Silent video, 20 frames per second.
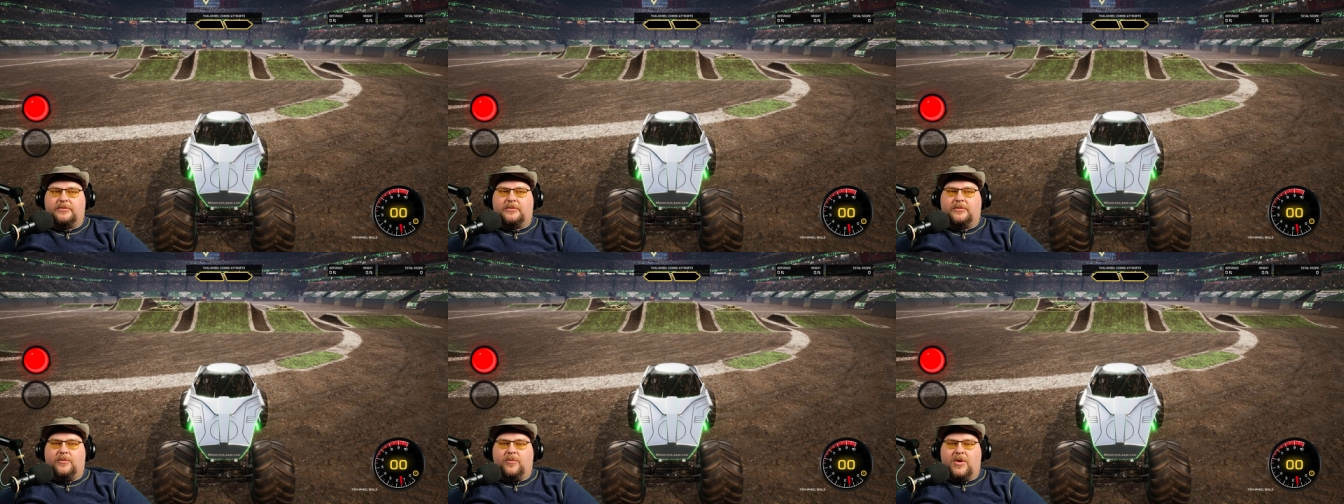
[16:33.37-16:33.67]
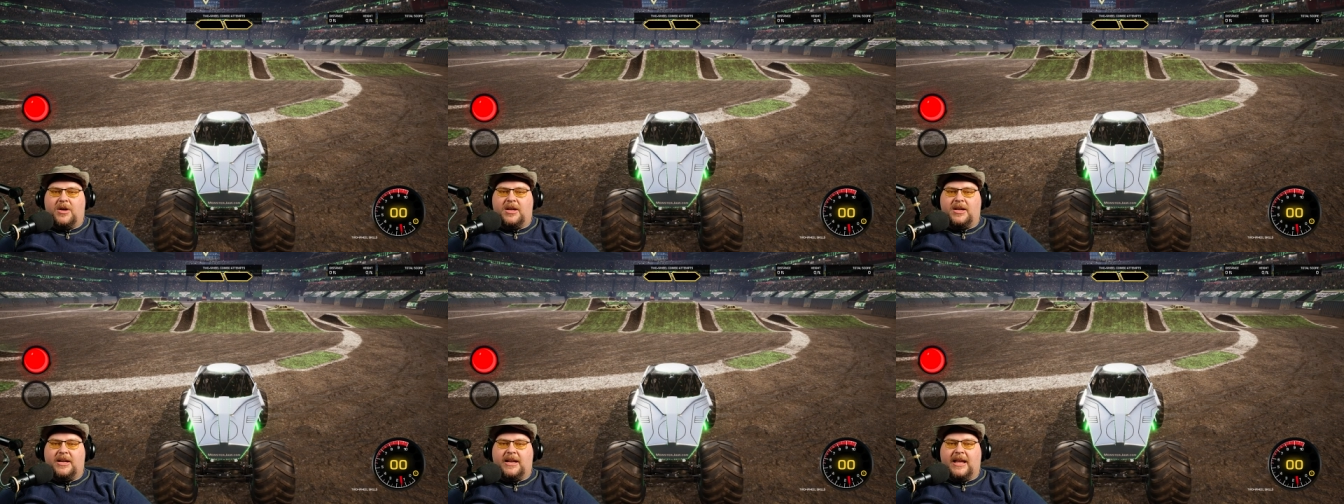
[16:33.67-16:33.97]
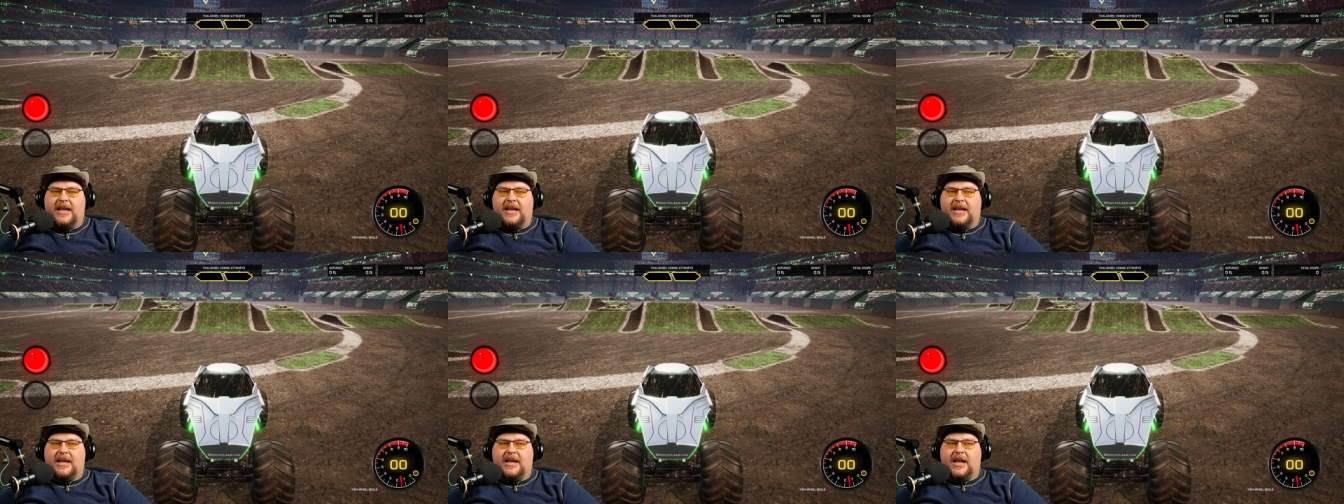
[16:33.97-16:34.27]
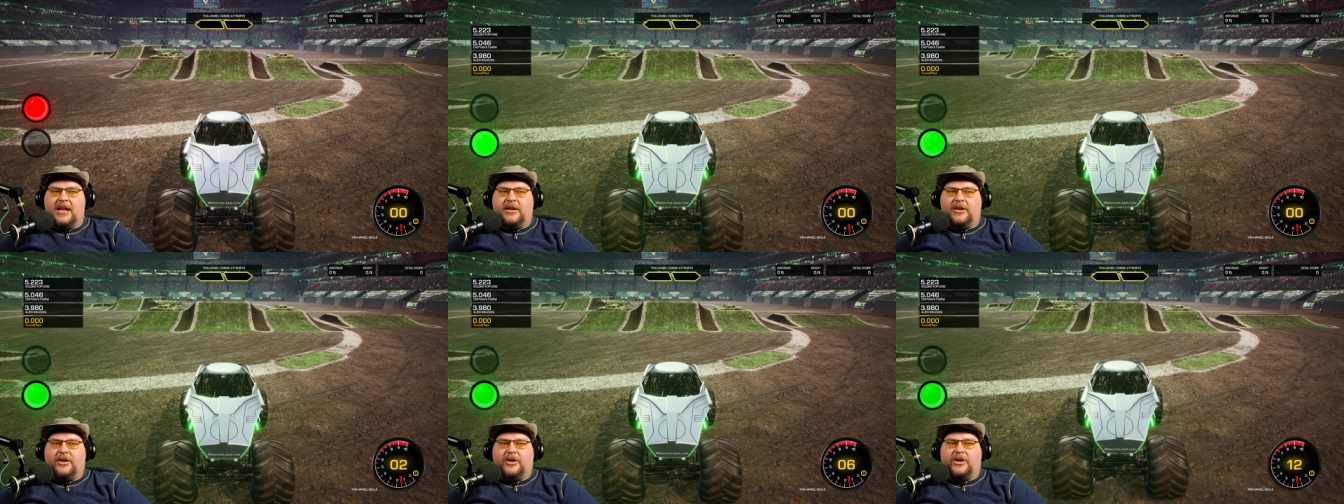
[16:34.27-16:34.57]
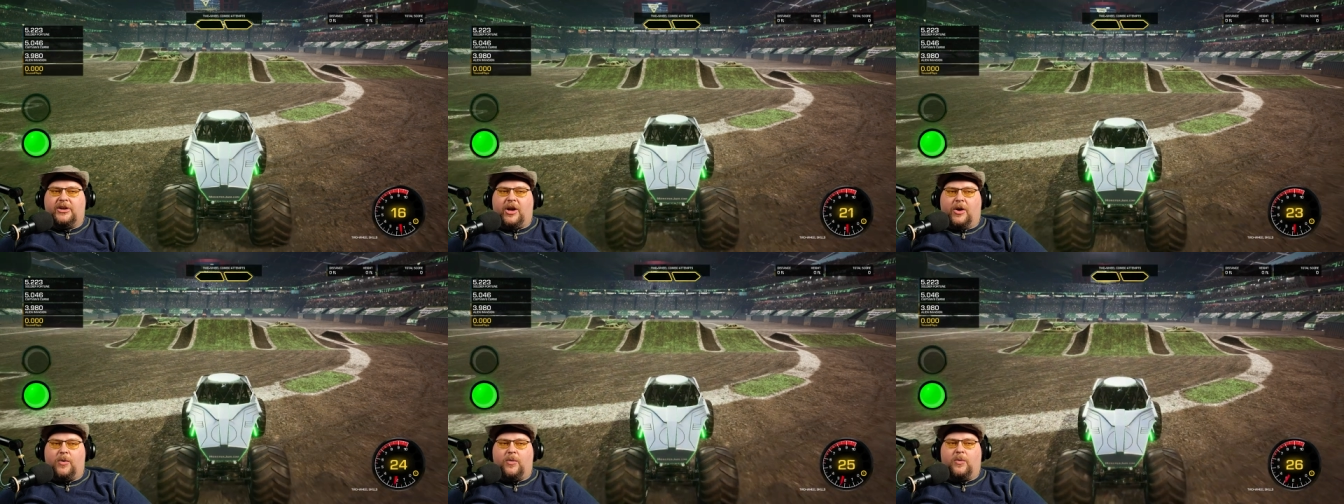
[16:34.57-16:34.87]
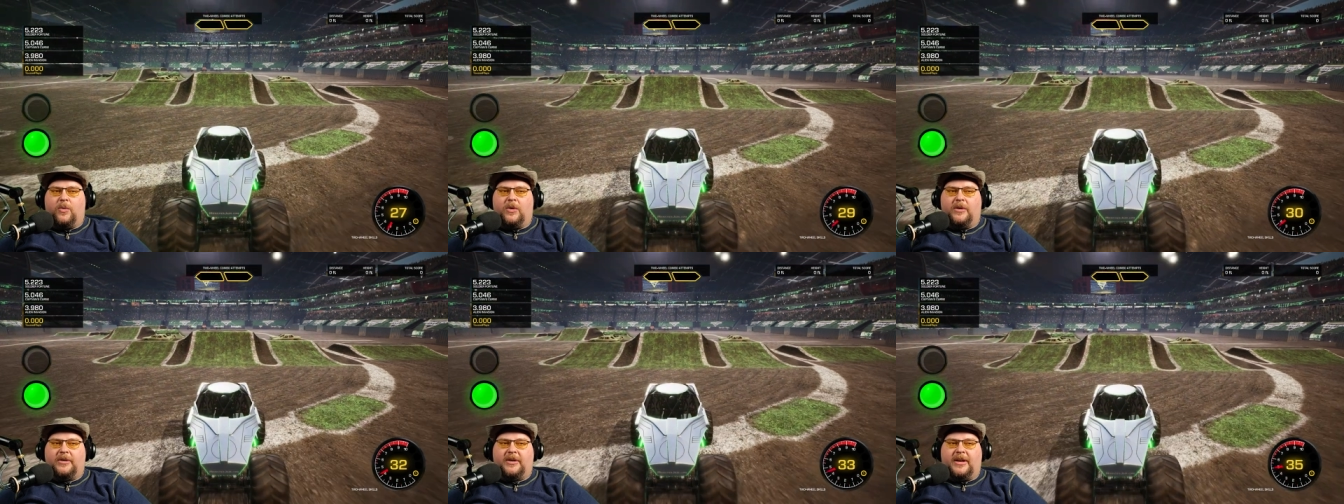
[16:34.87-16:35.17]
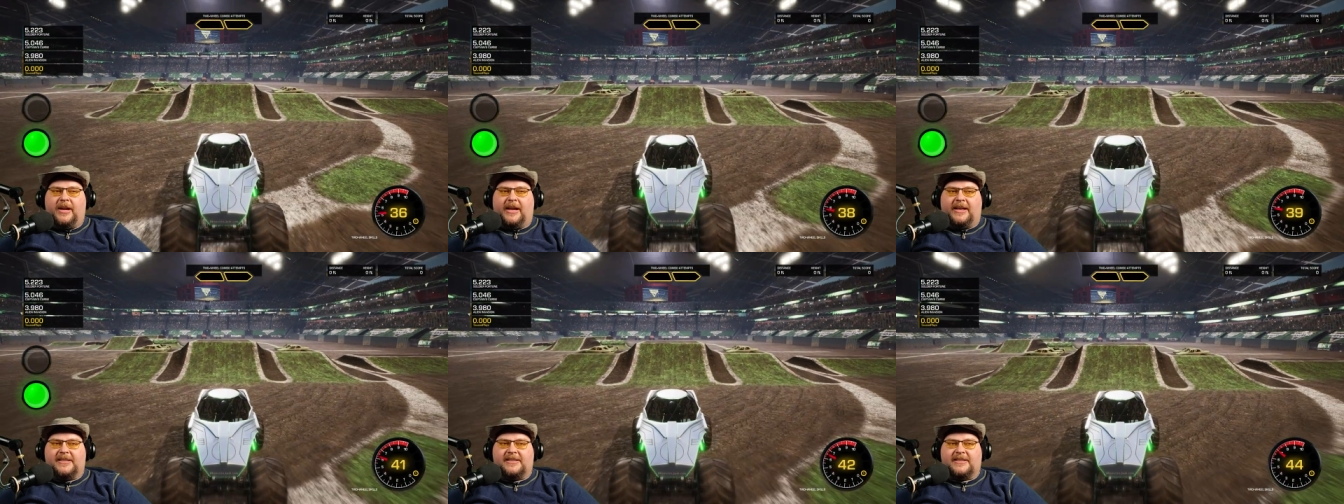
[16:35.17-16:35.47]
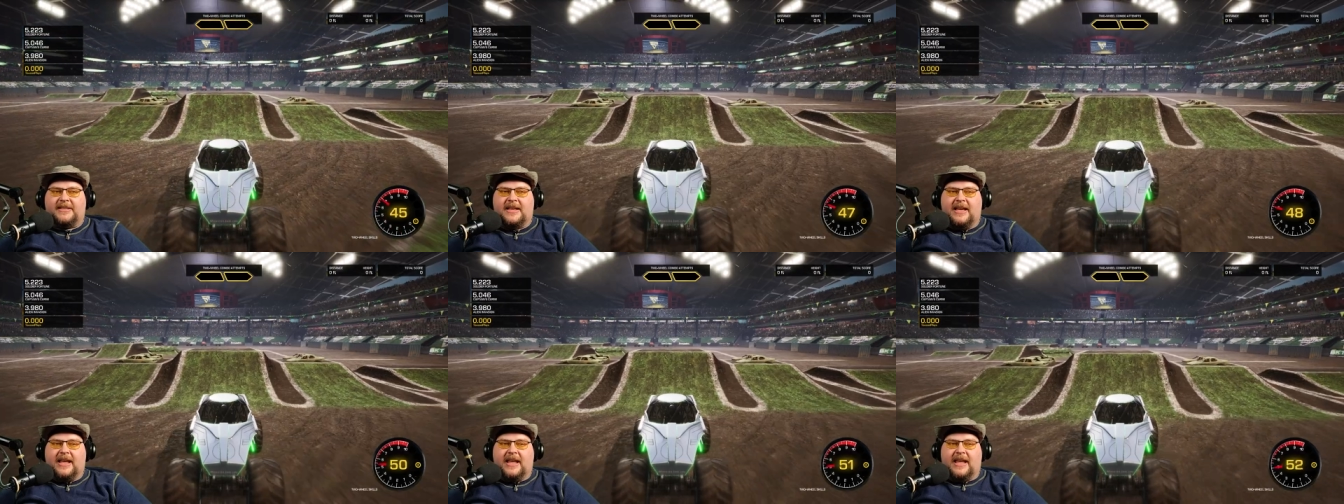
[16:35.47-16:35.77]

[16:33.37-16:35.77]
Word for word: one, and go. Nice.